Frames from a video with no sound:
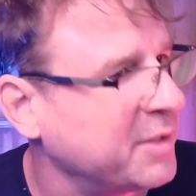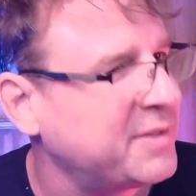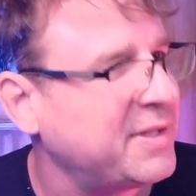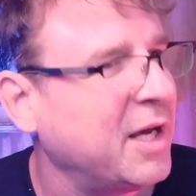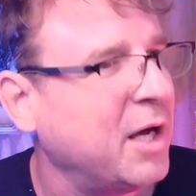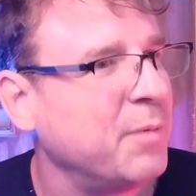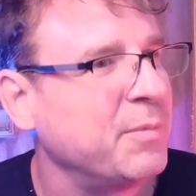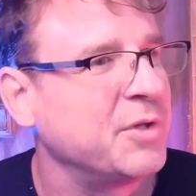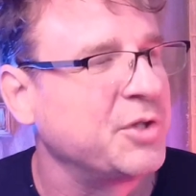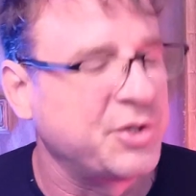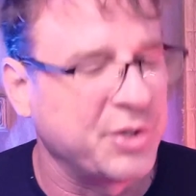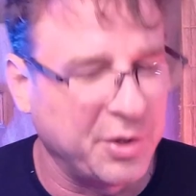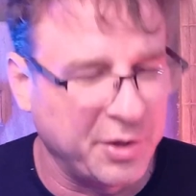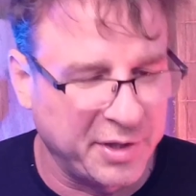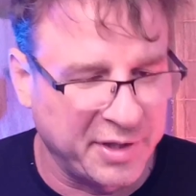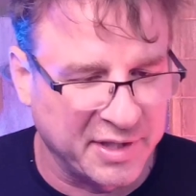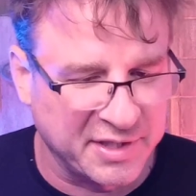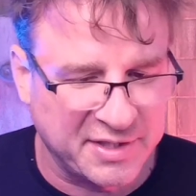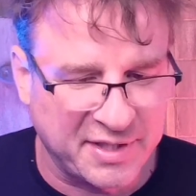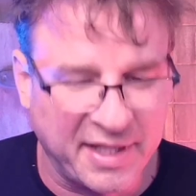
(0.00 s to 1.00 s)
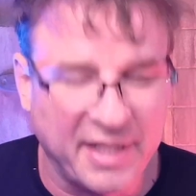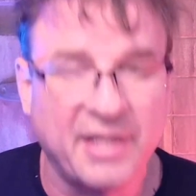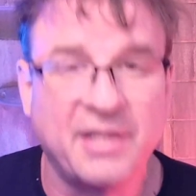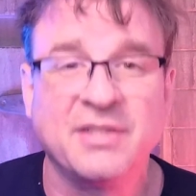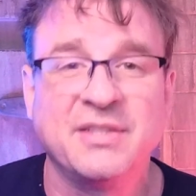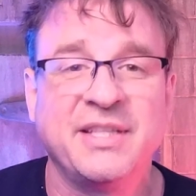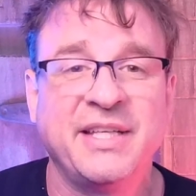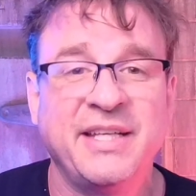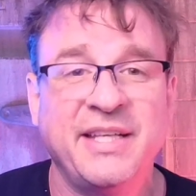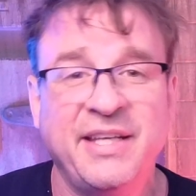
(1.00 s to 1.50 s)
Tell them to show you this thing
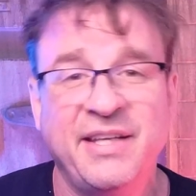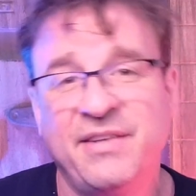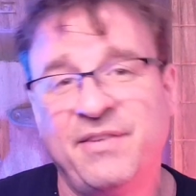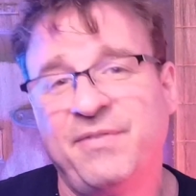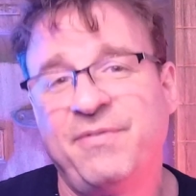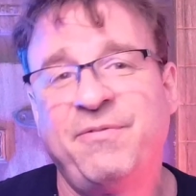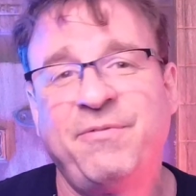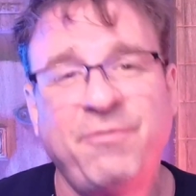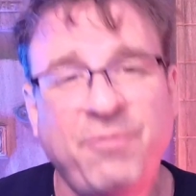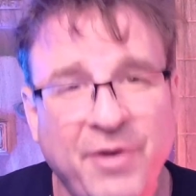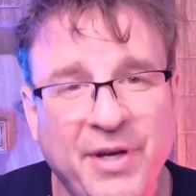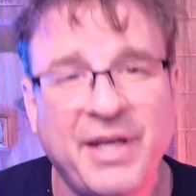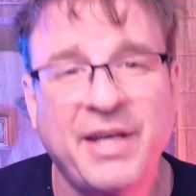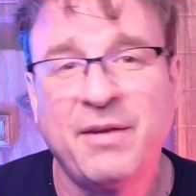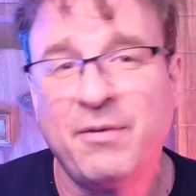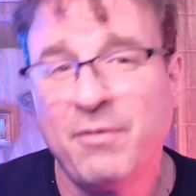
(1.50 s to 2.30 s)
because it is freaking